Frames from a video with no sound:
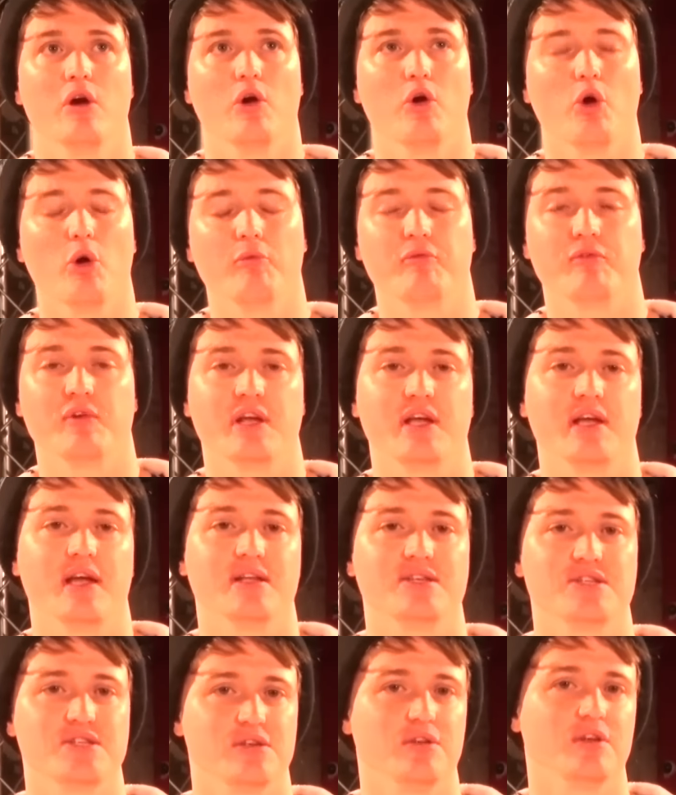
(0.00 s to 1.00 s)
Hopefully
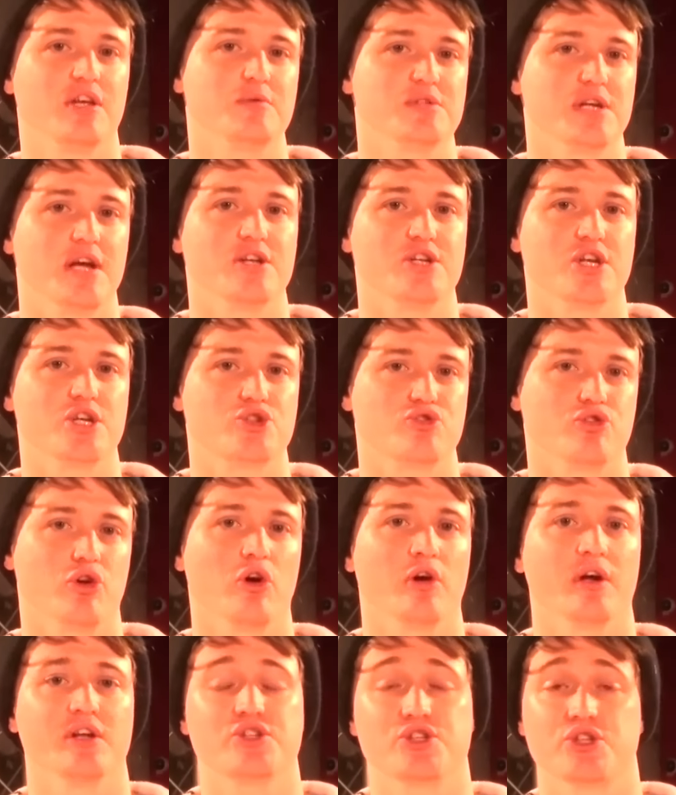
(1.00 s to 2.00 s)
it still keeps AJ
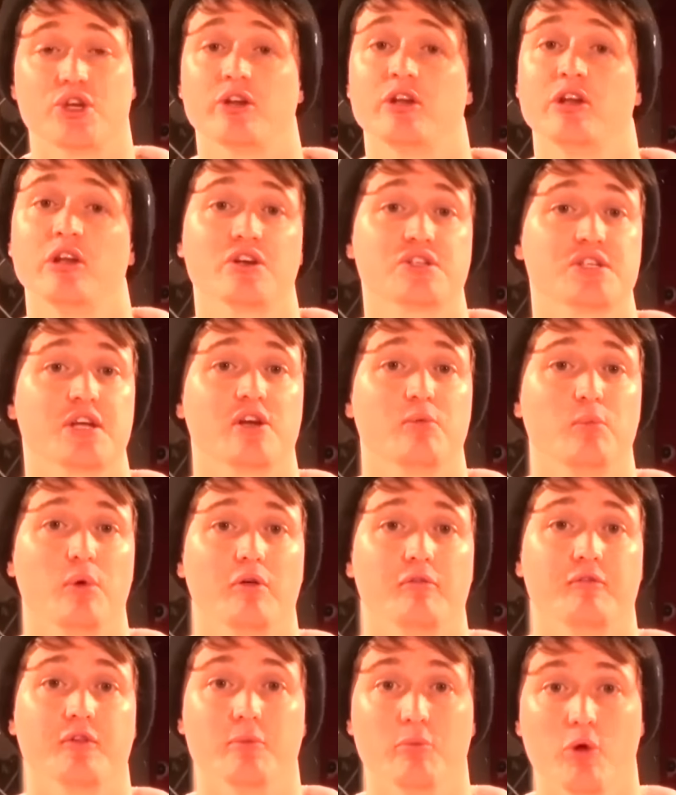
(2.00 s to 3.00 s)
strong. It certainly looks like it
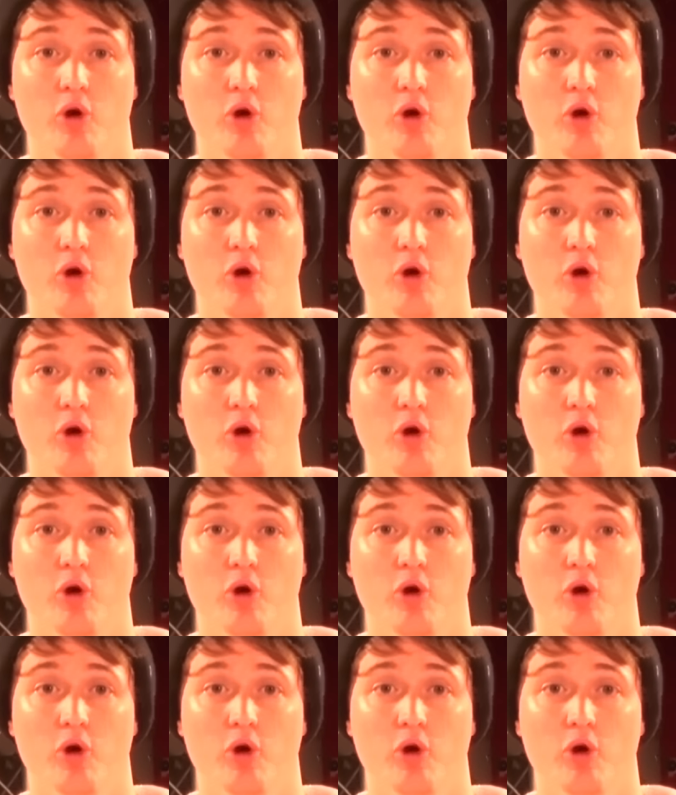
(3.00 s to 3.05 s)
will for the